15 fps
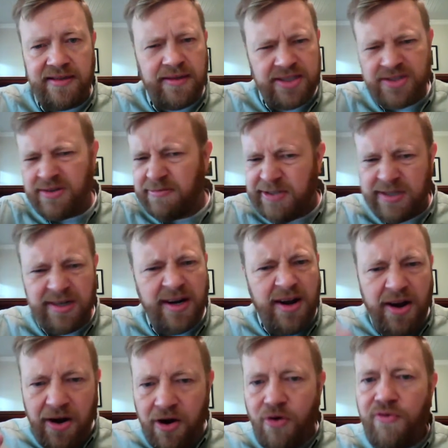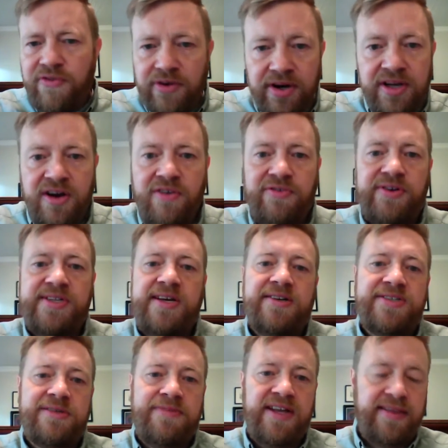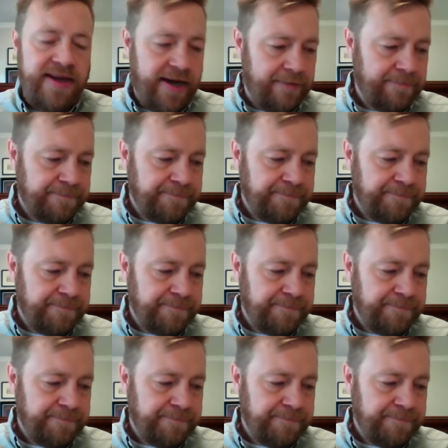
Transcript: The scripture over and over talks about that.